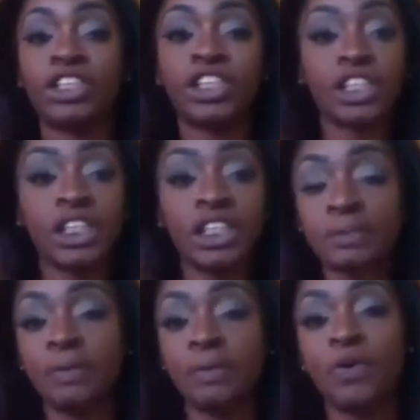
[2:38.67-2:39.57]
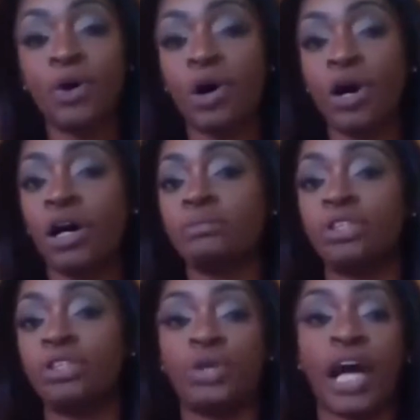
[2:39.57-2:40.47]
The cheerleaders
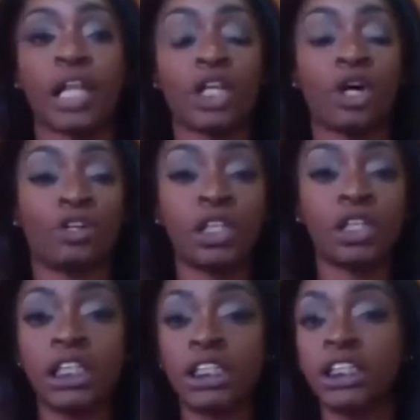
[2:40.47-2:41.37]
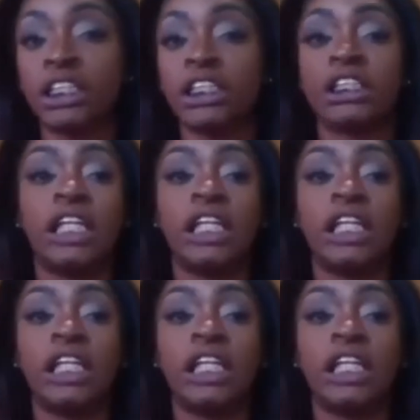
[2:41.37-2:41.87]
performed. You had longer lunches.